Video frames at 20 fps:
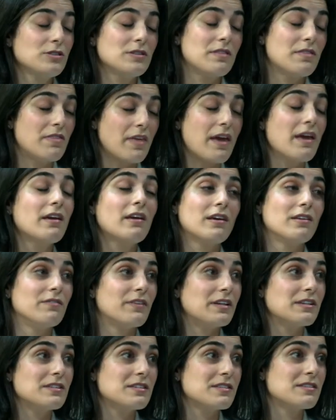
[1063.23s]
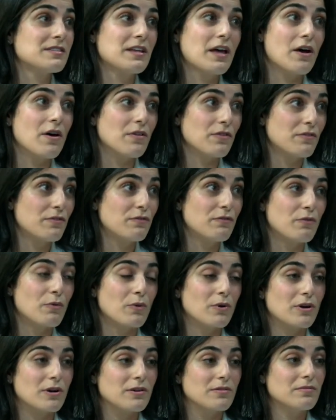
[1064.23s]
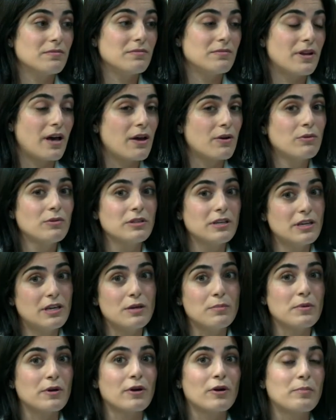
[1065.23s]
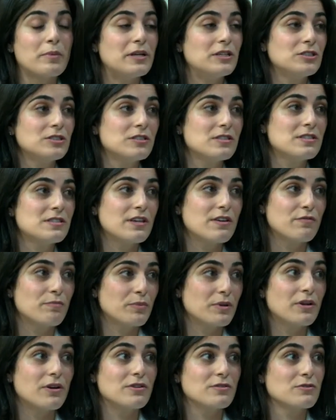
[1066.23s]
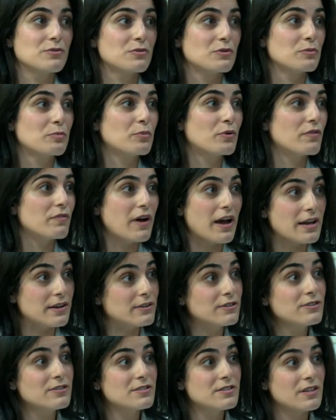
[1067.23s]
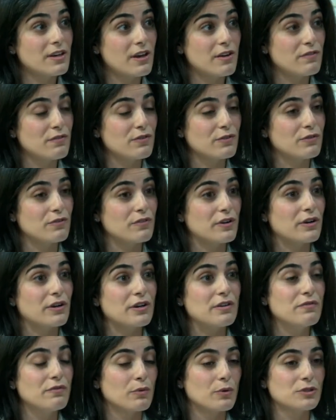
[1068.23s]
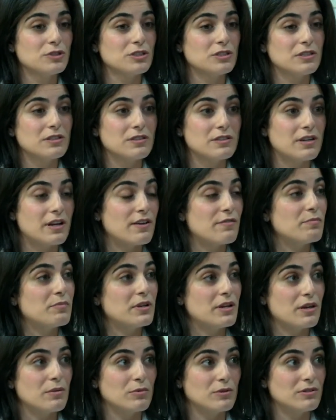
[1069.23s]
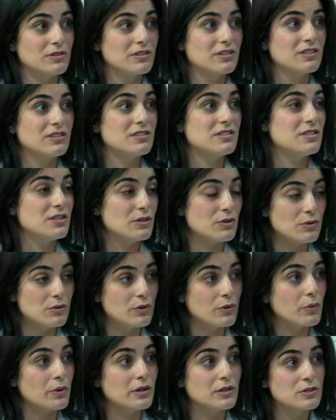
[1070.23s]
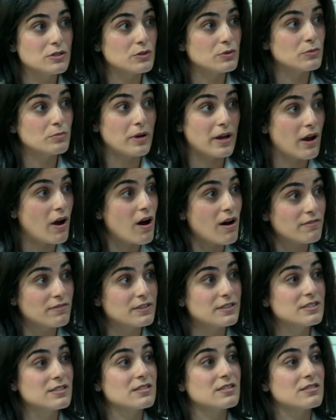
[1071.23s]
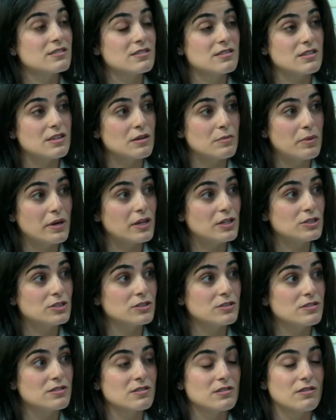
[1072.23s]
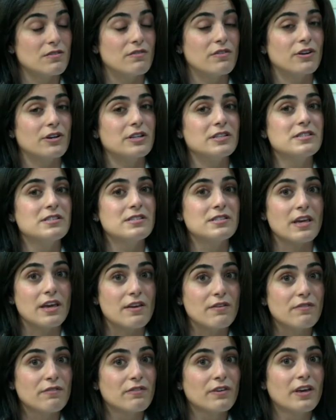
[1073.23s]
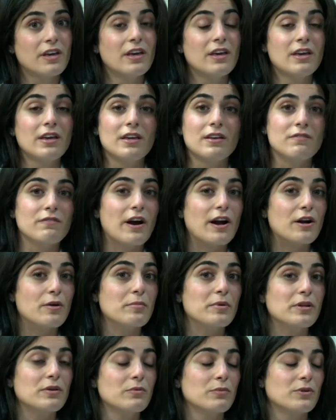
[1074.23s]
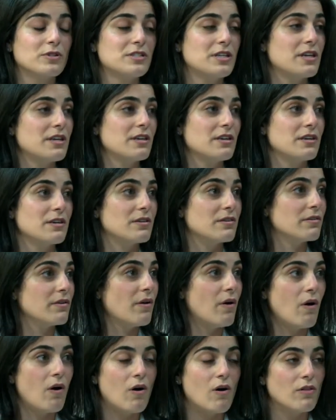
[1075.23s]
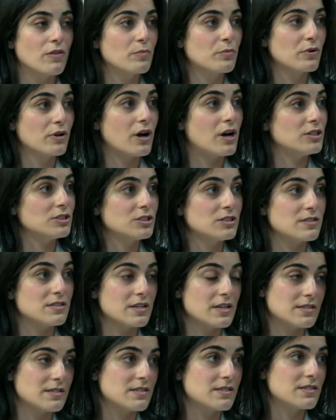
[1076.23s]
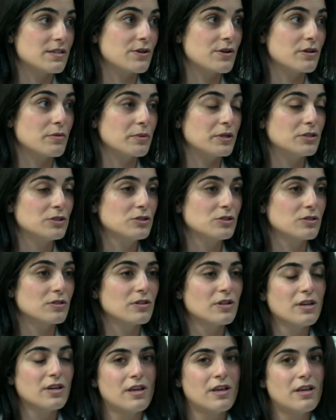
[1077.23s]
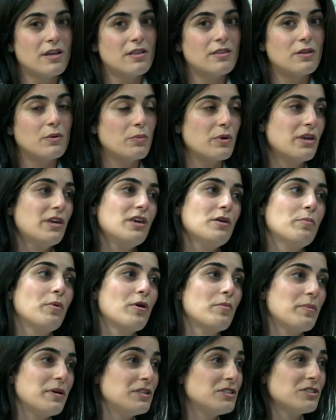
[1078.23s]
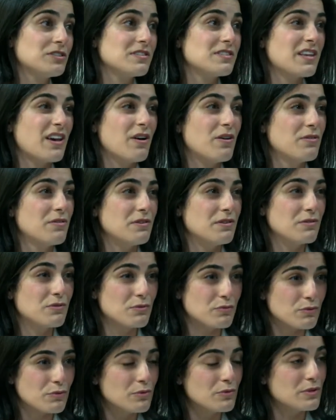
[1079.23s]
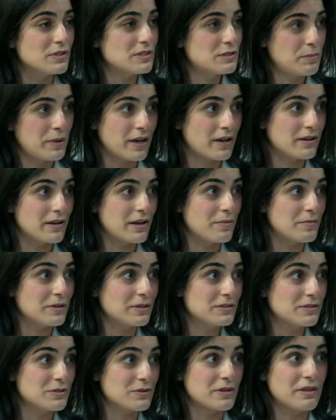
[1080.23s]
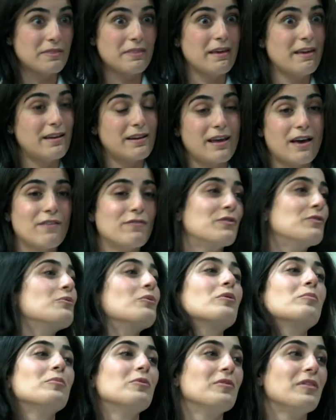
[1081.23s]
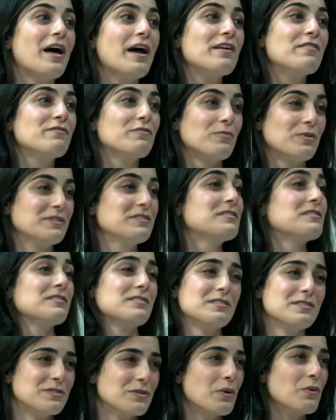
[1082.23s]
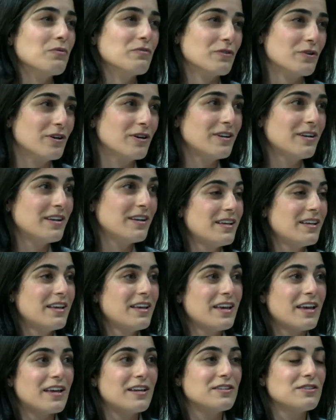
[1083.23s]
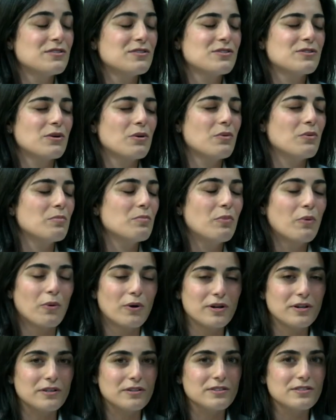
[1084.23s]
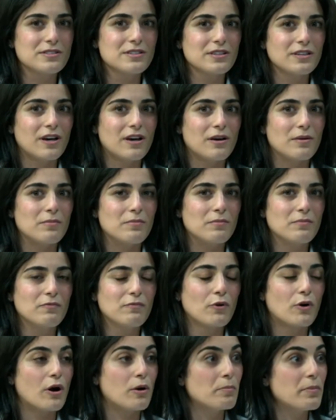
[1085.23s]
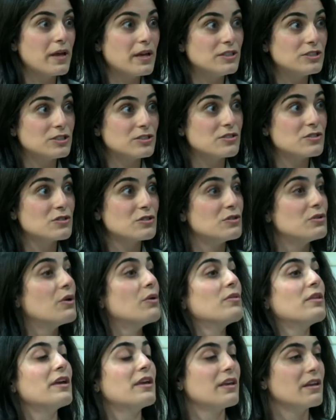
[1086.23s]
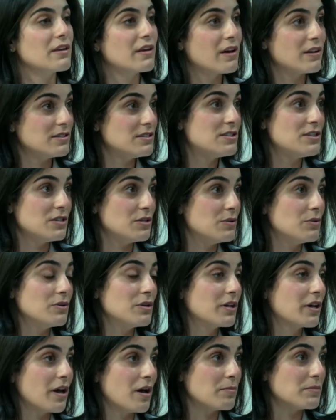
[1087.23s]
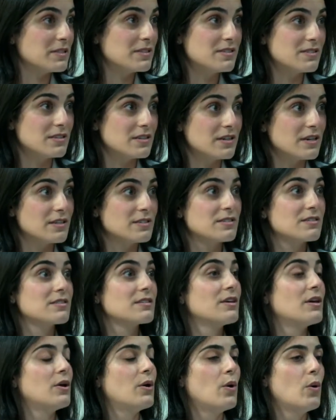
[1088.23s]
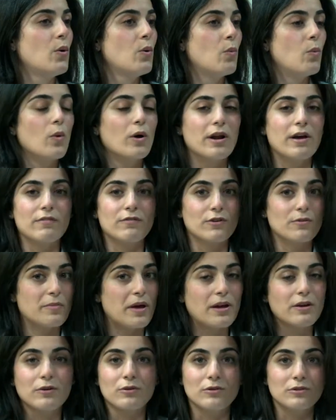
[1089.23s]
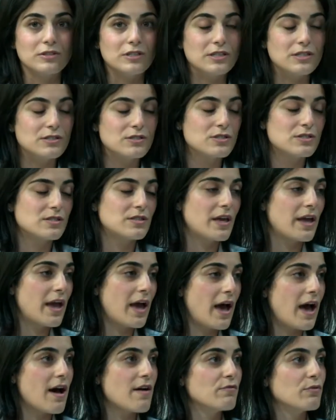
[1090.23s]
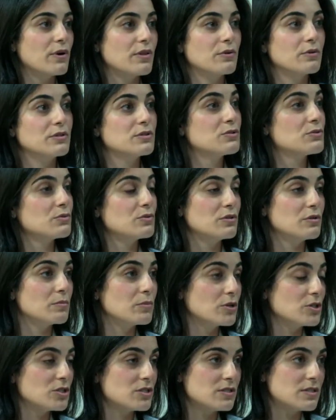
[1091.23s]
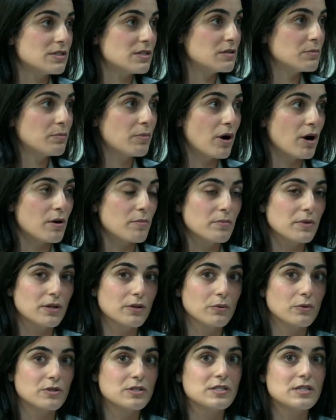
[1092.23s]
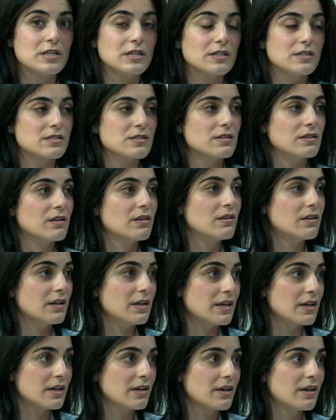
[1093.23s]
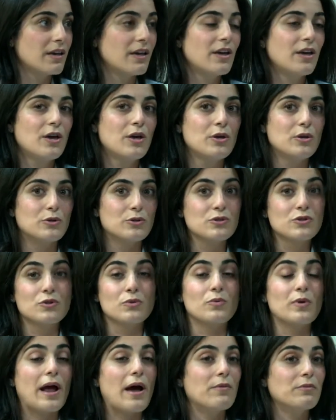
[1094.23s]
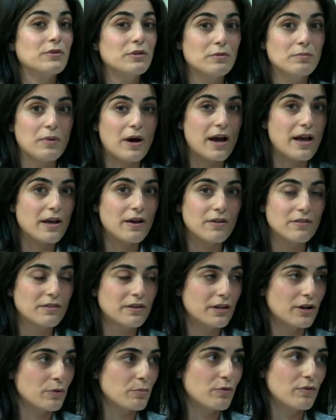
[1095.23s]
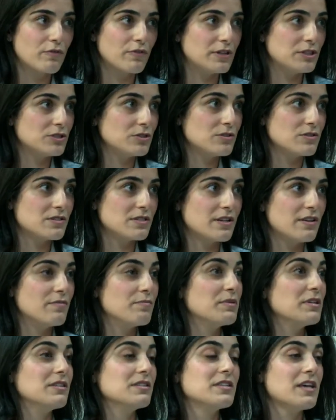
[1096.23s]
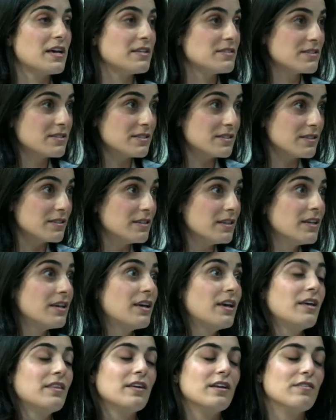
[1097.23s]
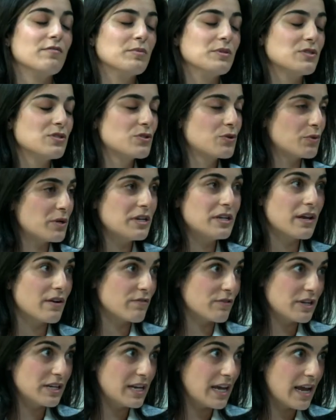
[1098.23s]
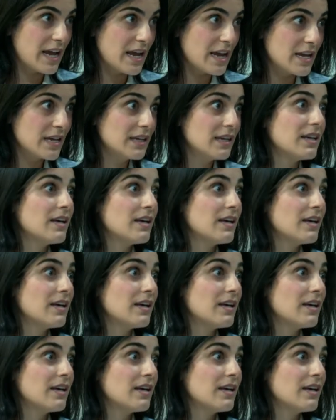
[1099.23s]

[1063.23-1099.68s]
thank Adventist Health for not only keeping our patients safe, but also the providers. I feel very fortunate that I've been able to continue going to my office and seeing patients in a very safe environment. We're taking all the precautions necessary to make sure that we keep our patients healthy through this pandemic so that they can have a normal life once this is over. And it's so important for our patients to know they can continue to come and see us, whatever medical needs they have, whether it's through the emergency department or seeing us in clinic. You're surrounded by healthcare professionals that have been tested, that have been screened every day.